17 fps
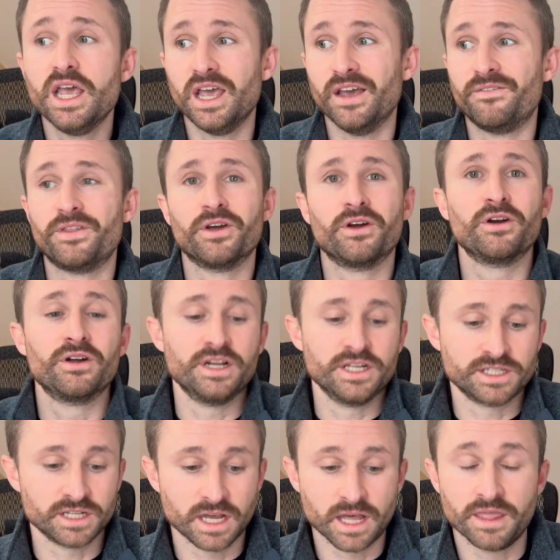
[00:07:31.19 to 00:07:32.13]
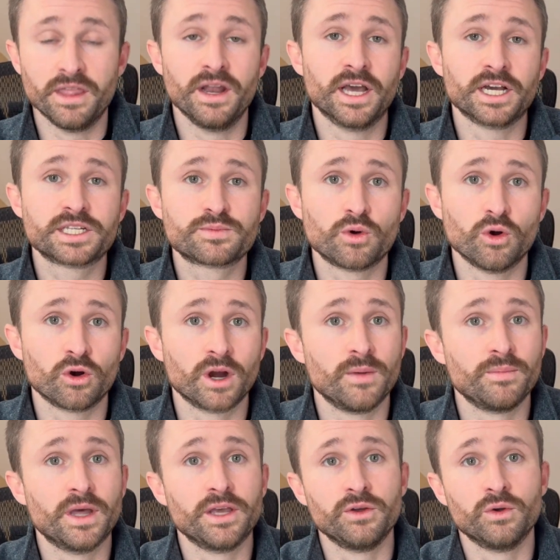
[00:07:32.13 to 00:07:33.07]
If there is the next
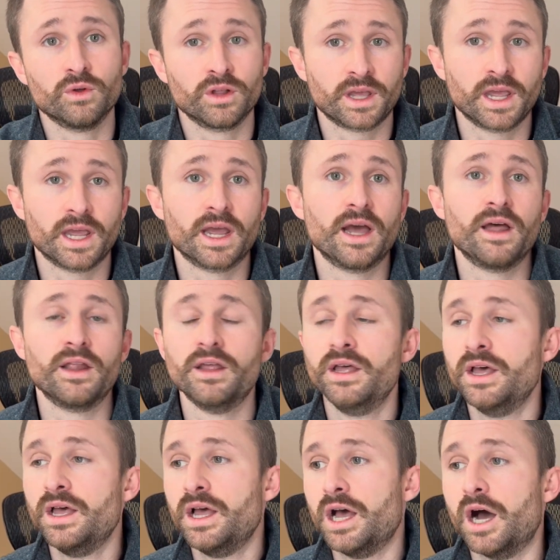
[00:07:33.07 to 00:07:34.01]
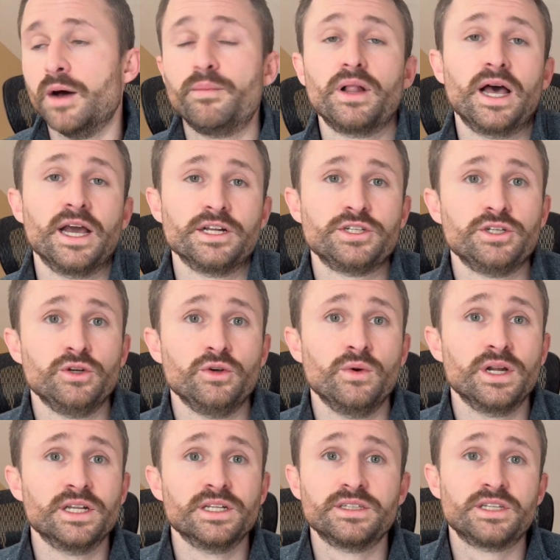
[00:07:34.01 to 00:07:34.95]
program that you're looking at applying to
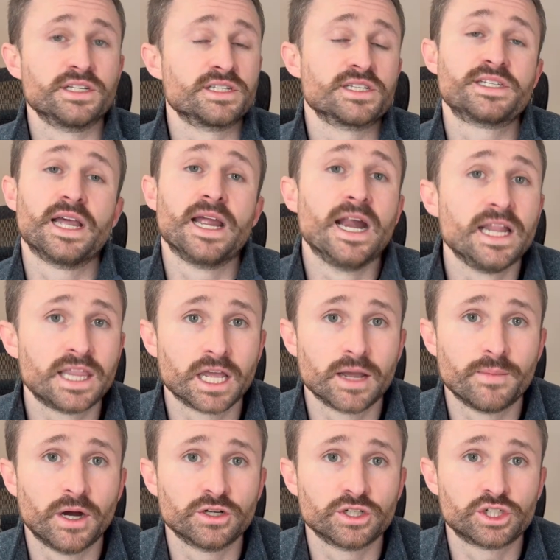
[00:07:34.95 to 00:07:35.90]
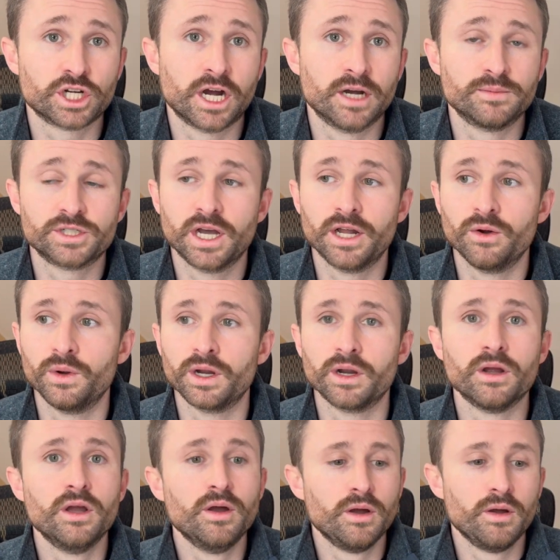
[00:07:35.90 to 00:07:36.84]
and it doesn't say anything about job
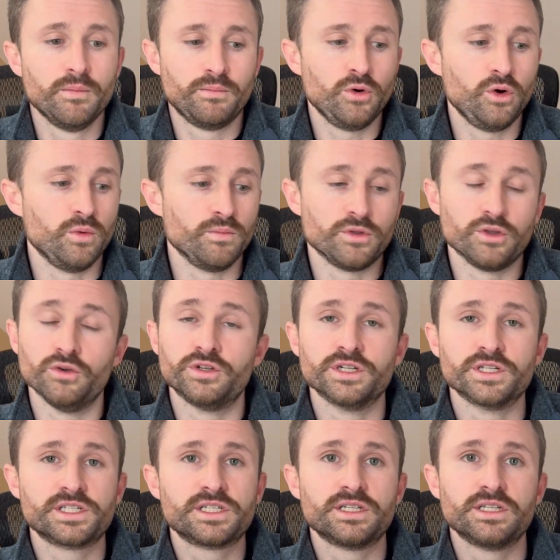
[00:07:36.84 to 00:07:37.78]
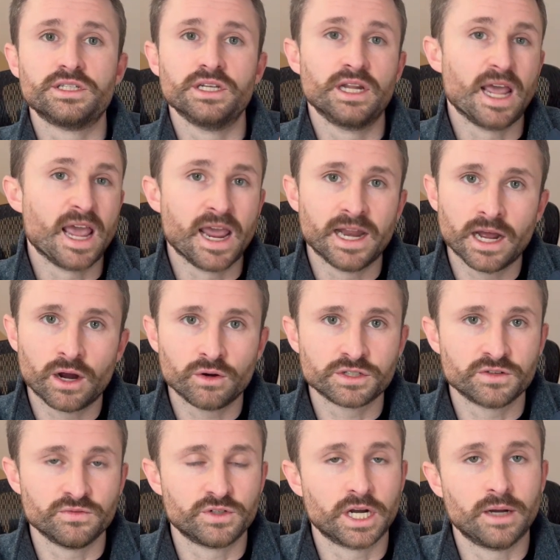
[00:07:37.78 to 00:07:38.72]
shadowing, boom, you just did 8
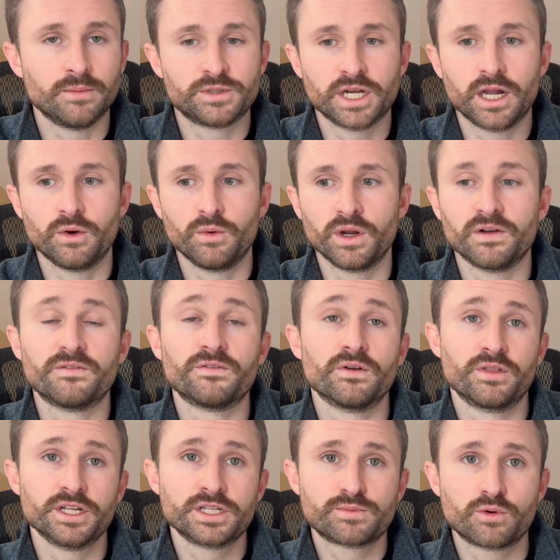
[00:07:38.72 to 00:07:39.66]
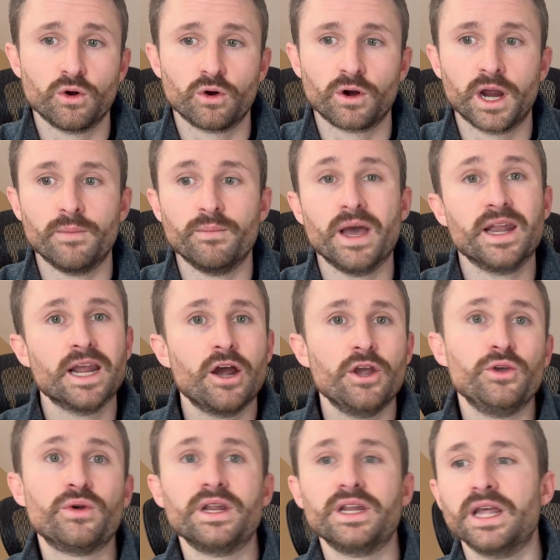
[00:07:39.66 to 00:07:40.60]
hours of job shadowing for this program, and now
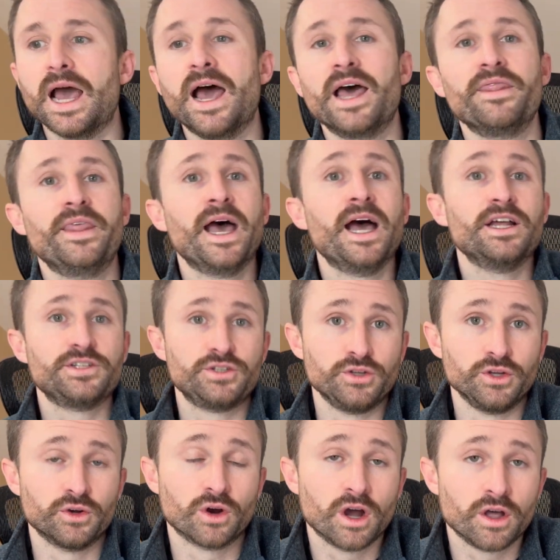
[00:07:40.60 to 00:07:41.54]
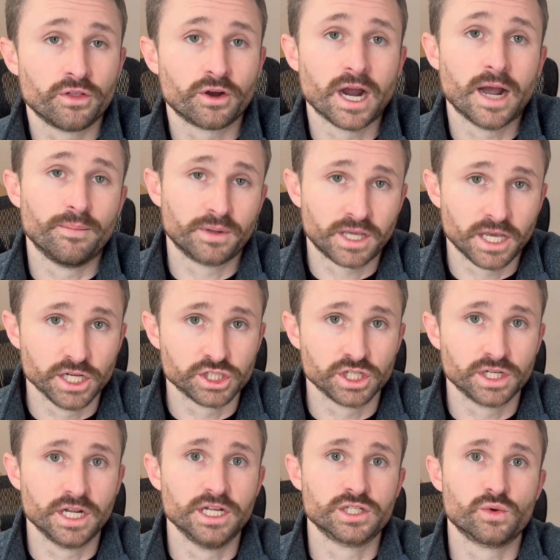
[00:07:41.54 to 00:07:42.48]
you can add that to your other
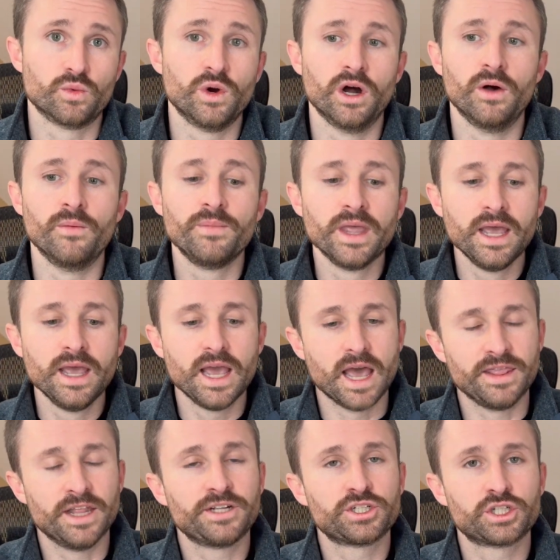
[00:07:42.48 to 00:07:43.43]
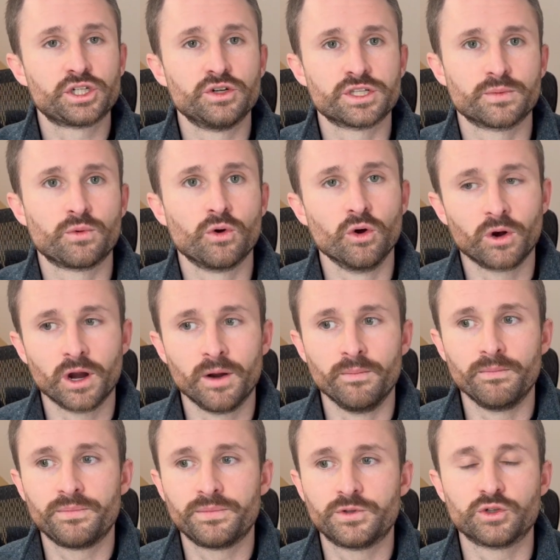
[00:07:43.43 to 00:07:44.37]
application as well. And that just shows the
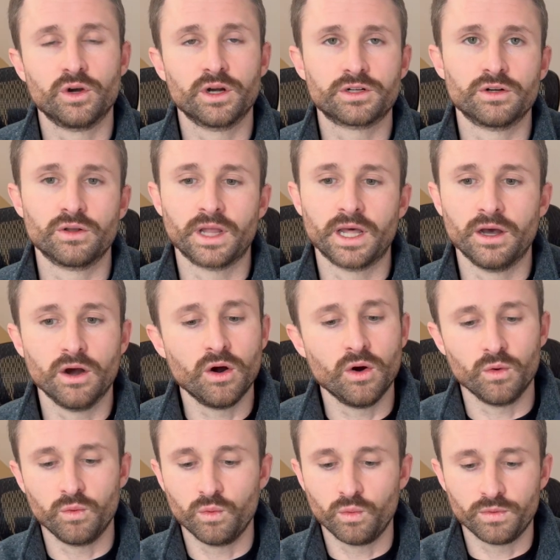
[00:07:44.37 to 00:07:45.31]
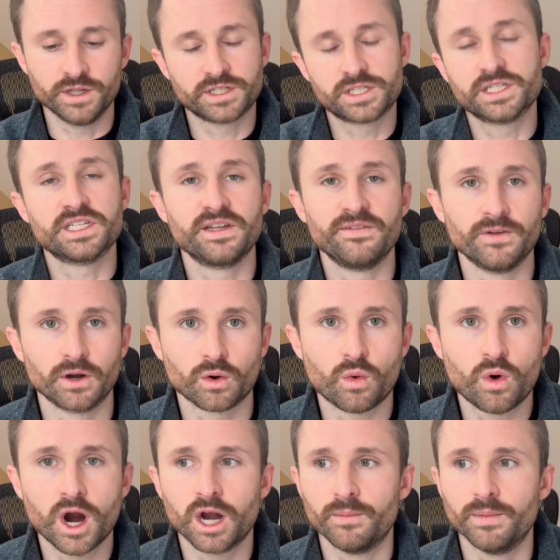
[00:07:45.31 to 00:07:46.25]
program director that, oh, this isn't even a
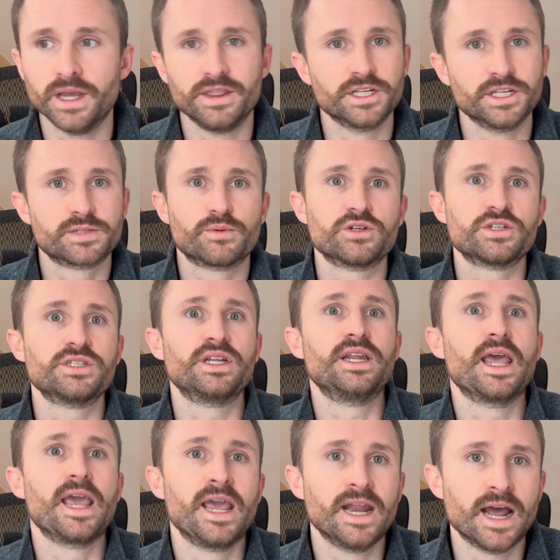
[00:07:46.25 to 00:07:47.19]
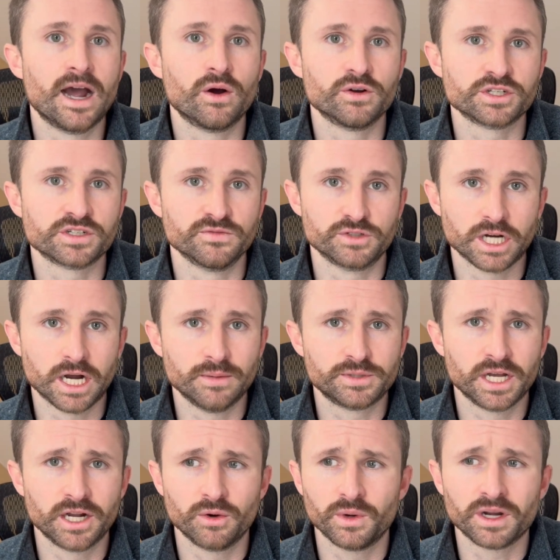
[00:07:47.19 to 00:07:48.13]
requirement. And this person did 8 hours of job
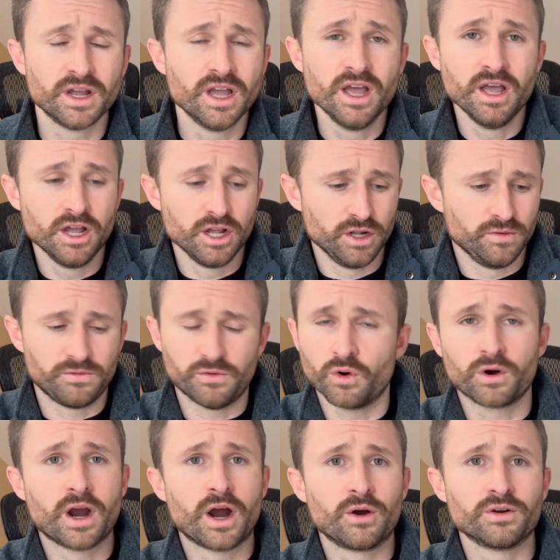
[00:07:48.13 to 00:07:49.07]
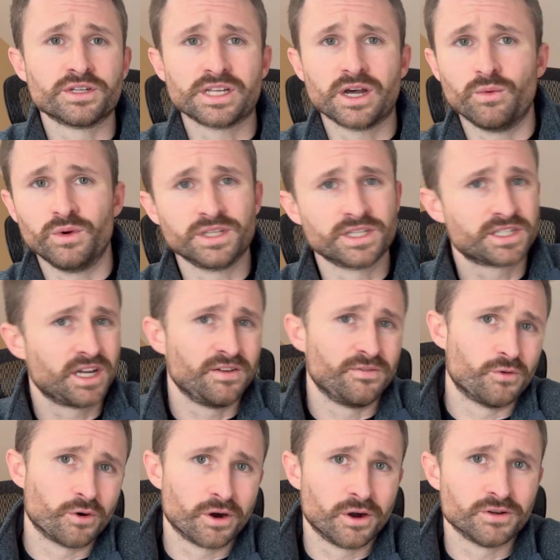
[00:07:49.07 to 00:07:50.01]
shadowing, 4 hours at one site,
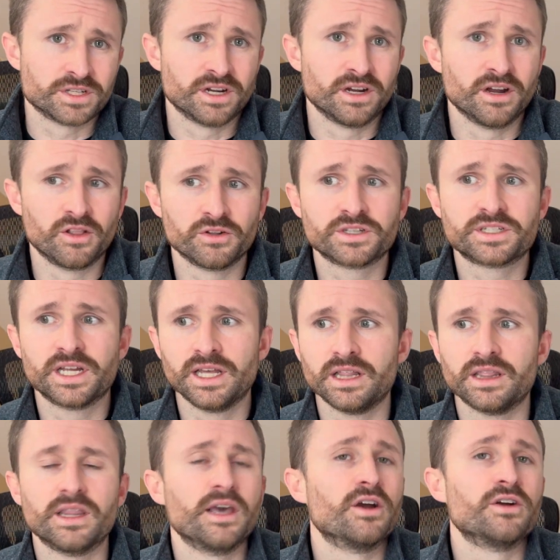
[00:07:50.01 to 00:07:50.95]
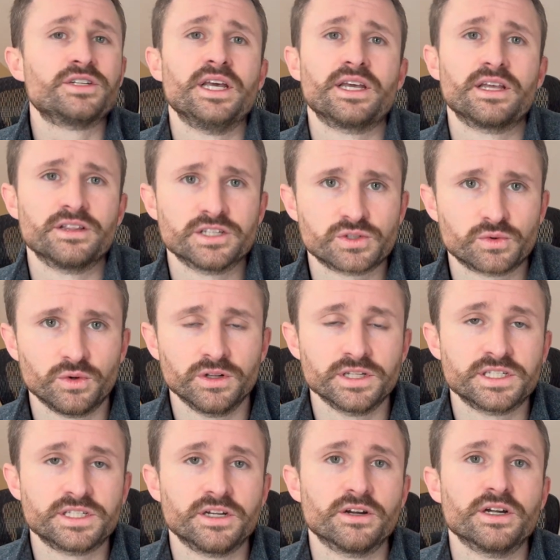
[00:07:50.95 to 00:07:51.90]
4 hours at another site. They are taking this really
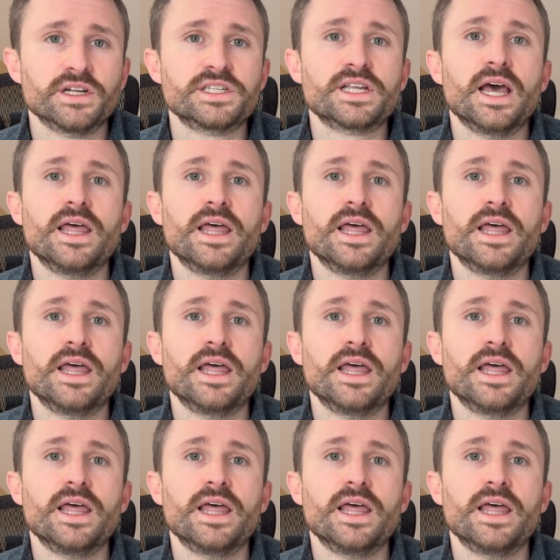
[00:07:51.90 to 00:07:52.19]
serious.